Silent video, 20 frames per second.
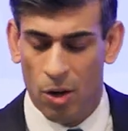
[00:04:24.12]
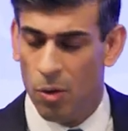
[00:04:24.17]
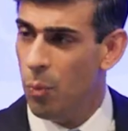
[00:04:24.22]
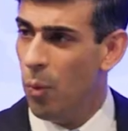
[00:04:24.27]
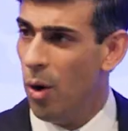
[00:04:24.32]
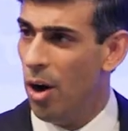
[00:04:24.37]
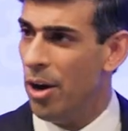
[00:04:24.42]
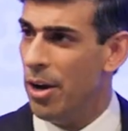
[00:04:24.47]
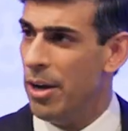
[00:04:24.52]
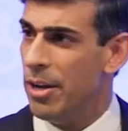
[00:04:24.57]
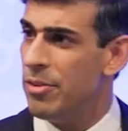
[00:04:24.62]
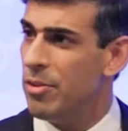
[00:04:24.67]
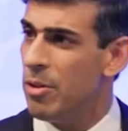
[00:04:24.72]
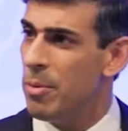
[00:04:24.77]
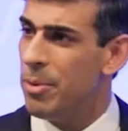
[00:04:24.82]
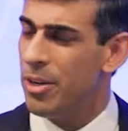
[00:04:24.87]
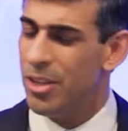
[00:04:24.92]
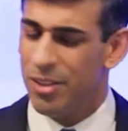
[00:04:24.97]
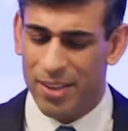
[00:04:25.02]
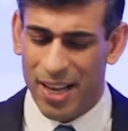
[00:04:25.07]
Wise,
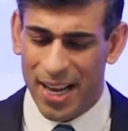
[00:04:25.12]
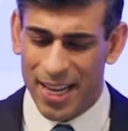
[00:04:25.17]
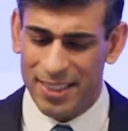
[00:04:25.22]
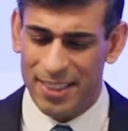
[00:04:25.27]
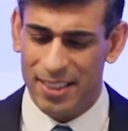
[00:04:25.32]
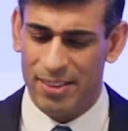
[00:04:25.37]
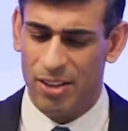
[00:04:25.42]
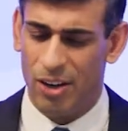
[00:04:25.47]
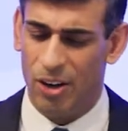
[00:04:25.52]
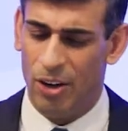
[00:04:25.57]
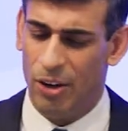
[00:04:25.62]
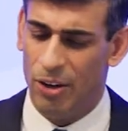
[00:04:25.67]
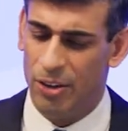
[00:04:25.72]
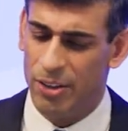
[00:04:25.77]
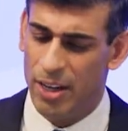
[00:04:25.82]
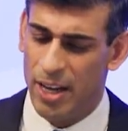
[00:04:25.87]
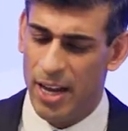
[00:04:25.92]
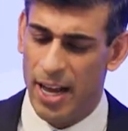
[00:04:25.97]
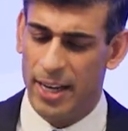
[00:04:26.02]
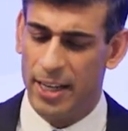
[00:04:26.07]
because at its
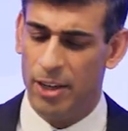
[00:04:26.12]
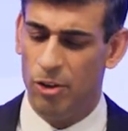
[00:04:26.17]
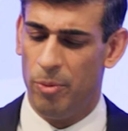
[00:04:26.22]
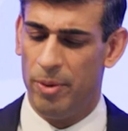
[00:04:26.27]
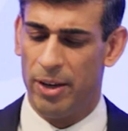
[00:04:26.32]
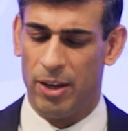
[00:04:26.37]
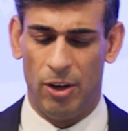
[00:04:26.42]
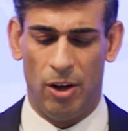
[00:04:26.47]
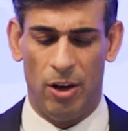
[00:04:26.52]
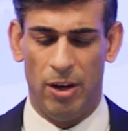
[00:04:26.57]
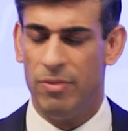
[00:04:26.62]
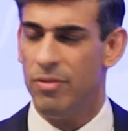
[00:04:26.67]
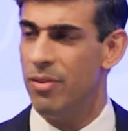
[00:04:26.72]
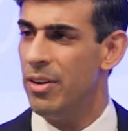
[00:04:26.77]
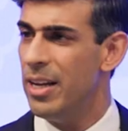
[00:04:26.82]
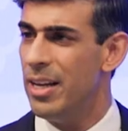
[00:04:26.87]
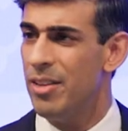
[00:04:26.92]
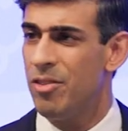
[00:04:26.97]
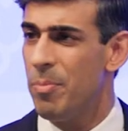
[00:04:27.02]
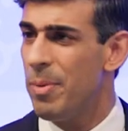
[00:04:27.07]
heart, economic life
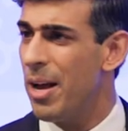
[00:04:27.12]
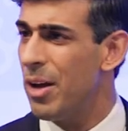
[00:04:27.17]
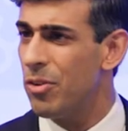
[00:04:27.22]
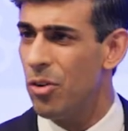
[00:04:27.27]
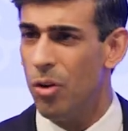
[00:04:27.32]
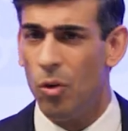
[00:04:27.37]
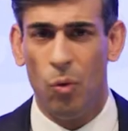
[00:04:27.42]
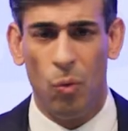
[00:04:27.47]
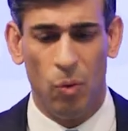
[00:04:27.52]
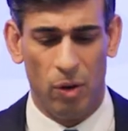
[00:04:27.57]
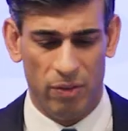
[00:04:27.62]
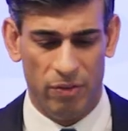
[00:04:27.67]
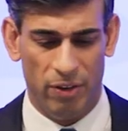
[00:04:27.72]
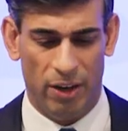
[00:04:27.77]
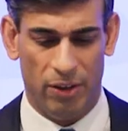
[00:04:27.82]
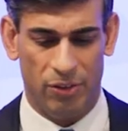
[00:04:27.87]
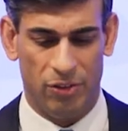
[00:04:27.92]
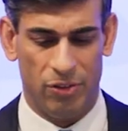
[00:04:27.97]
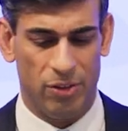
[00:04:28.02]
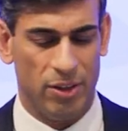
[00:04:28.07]
is about all of
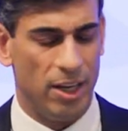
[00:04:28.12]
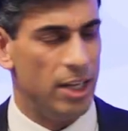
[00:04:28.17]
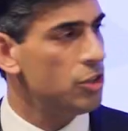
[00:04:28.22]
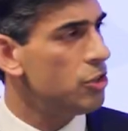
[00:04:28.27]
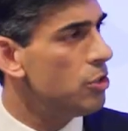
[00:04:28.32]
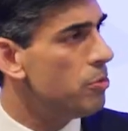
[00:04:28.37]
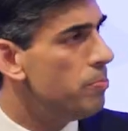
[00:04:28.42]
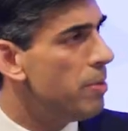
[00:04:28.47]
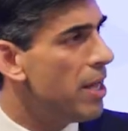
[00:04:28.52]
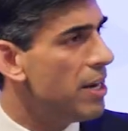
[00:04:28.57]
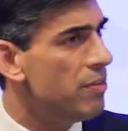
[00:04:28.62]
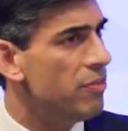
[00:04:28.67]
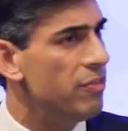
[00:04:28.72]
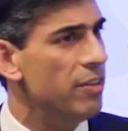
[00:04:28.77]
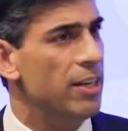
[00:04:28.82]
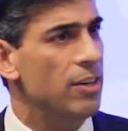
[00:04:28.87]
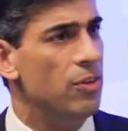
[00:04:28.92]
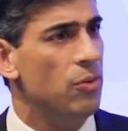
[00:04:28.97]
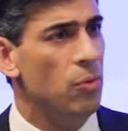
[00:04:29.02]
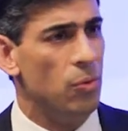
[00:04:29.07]
us and should
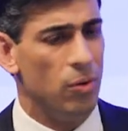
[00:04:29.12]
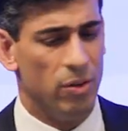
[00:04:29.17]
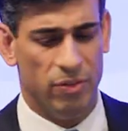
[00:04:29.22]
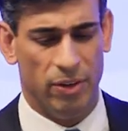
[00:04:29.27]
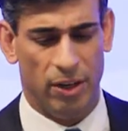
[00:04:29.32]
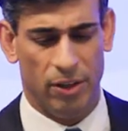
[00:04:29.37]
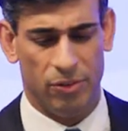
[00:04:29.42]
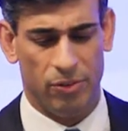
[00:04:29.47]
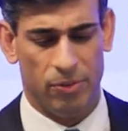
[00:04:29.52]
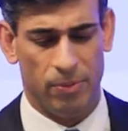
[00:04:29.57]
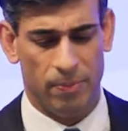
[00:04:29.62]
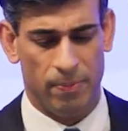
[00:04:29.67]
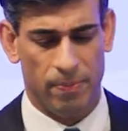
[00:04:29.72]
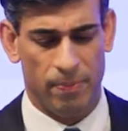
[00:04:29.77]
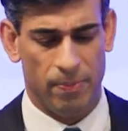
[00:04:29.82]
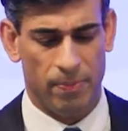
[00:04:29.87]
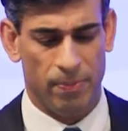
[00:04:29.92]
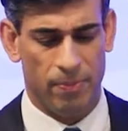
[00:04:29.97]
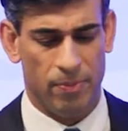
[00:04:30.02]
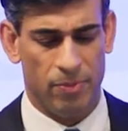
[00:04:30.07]
benefit all of us,
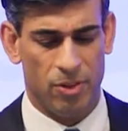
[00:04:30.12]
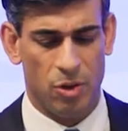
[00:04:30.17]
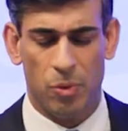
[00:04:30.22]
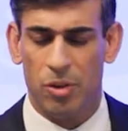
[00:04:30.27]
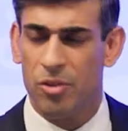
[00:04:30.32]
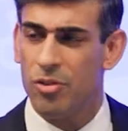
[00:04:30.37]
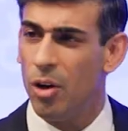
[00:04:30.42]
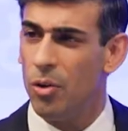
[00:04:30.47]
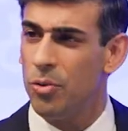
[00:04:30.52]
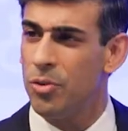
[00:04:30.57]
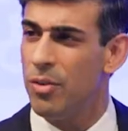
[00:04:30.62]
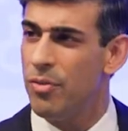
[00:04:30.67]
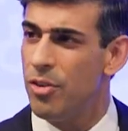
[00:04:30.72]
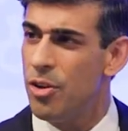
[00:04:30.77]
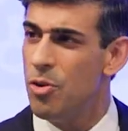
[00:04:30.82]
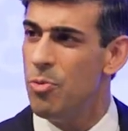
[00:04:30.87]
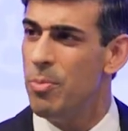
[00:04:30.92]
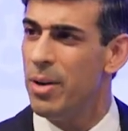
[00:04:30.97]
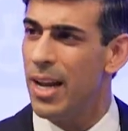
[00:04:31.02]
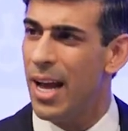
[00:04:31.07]
the result of
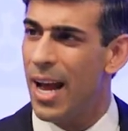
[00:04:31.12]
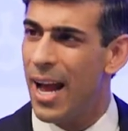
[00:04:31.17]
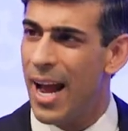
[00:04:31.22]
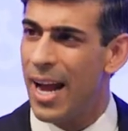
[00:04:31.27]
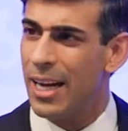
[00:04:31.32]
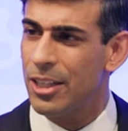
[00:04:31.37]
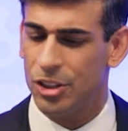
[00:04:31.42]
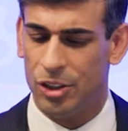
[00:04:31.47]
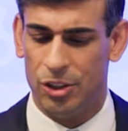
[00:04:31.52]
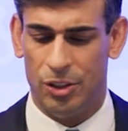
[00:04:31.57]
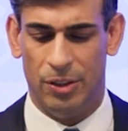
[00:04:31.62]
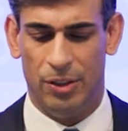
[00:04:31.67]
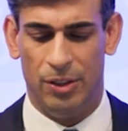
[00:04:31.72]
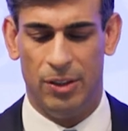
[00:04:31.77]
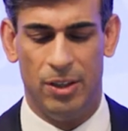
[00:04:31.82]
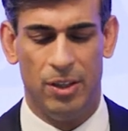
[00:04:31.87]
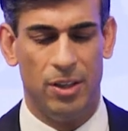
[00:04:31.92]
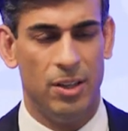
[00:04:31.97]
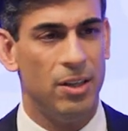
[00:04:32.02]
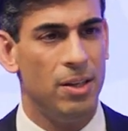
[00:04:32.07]
human action,
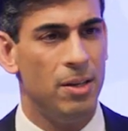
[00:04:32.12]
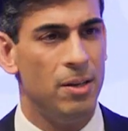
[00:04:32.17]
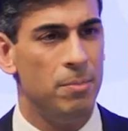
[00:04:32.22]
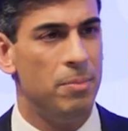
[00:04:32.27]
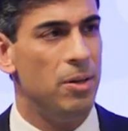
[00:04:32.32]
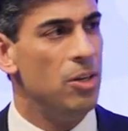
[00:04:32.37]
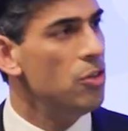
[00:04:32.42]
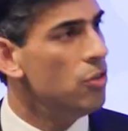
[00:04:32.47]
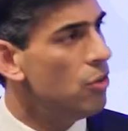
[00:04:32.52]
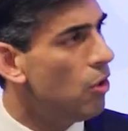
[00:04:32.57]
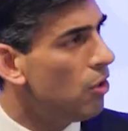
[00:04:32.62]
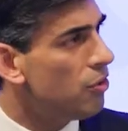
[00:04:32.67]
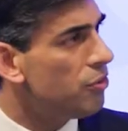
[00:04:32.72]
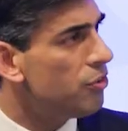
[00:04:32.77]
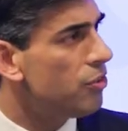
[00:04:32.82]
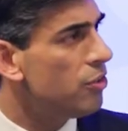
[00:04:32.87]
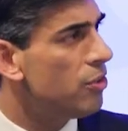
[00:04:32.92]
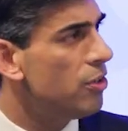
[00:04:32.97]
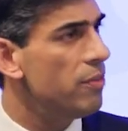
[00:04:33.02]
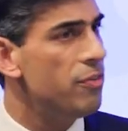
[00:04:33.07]
but
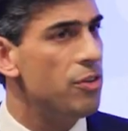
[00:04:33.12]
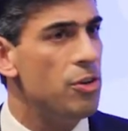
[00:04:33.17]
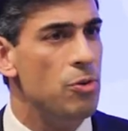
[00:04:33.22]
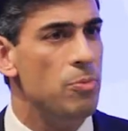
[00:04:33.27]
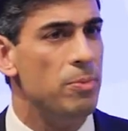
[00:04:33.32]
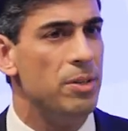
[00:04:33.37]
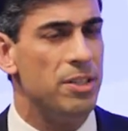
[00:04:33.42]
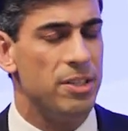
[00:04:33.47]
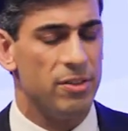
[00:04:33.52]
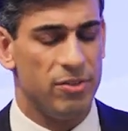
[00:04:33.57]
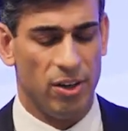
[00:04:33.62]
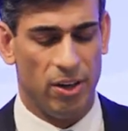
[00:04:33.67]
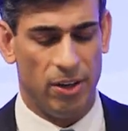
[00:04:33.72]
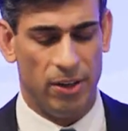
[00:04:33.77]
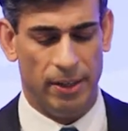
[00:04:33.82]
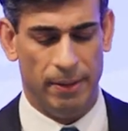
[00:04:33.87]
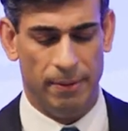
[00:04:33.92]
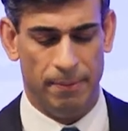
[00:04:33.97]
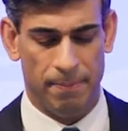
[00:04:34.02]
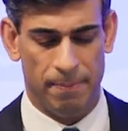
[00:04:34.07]
not of human
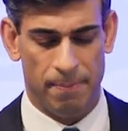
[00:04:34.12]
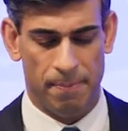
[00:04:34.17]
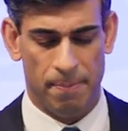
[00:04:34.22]
design.